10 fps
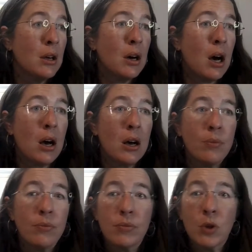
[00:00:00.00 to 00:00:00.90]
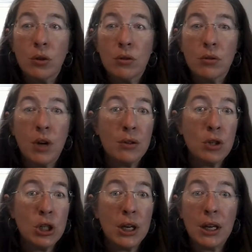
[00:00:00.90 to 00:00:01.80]
ground
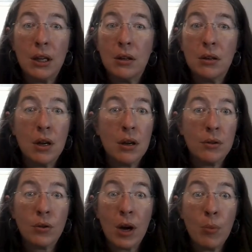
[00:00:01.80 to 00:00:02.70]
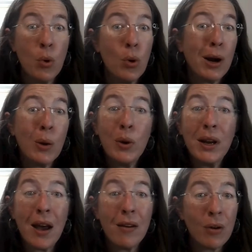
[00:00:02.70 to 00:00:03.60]
chicken, ground pork,
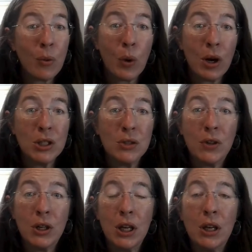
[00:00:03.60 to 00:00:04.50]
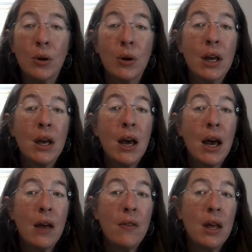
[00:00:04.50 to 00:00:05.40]
whatever works for you.
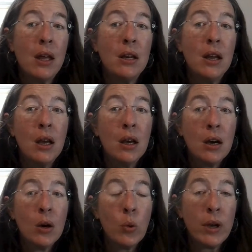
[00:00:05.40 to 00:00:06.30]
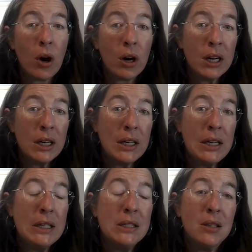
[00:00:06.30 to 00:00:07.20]
And then we are going to
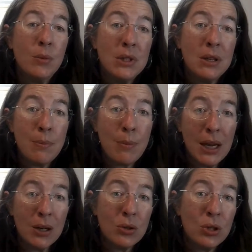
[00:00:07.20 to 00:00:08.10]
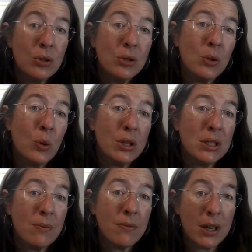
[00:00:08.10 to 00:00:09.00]
need some tomato juice or
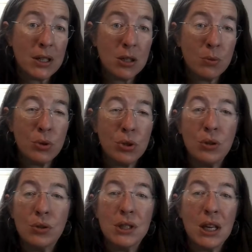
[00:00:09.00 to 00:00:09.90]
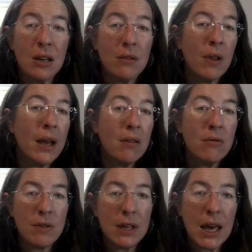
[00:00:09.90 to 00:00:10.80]
some vegetable juice. Think of like a
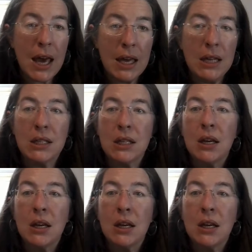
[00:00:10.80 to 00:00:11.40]
V8.